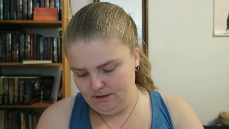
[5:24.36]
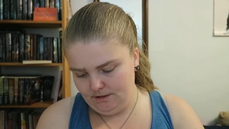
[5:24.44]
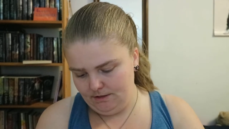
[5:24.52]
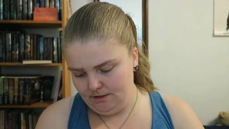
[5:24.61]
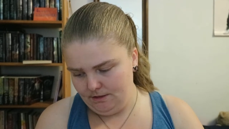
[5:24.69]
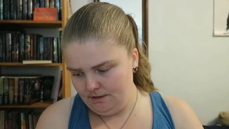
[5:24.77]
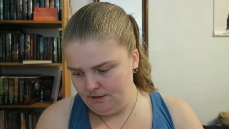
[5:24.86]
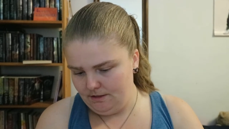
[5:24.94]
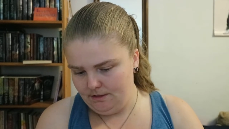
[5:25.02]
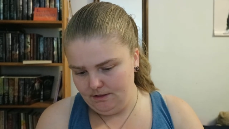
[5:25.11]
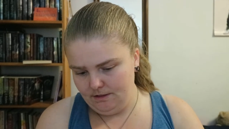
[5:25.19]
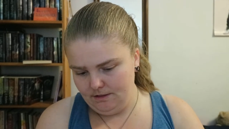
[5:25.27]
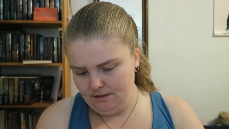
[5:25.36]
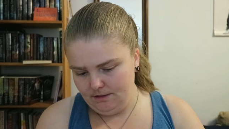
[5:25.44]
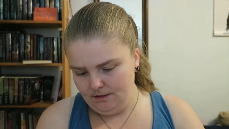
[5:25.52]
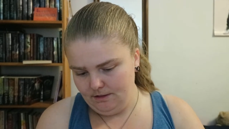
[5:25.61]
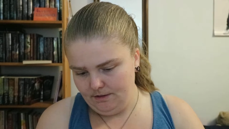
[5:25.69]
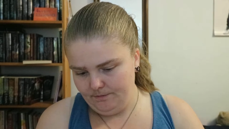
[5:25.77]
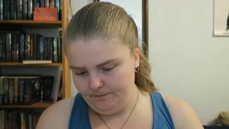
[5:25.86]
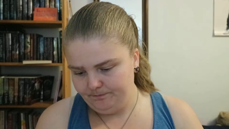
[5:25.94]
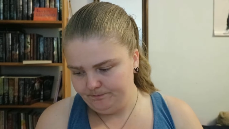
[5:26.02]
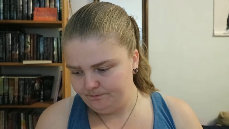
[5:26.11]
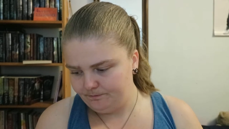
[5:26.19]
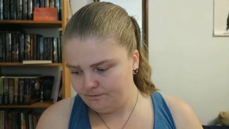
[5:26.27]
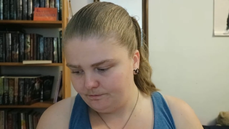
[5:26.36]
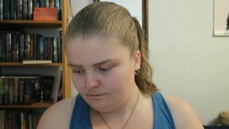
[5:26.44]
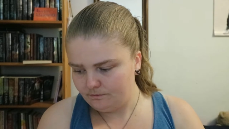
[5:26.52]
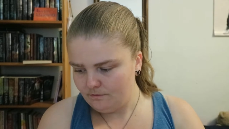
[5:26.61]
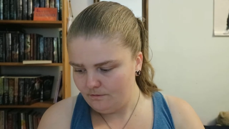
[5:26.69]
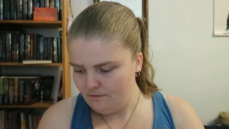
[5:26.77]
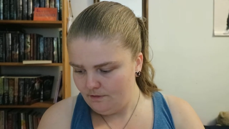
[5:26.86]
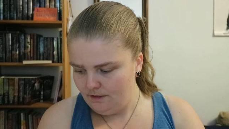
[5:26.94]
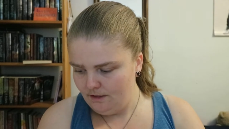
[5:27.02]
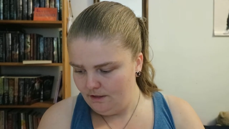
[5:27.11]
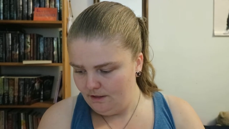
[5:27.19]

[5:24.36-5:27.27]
(no one is talking)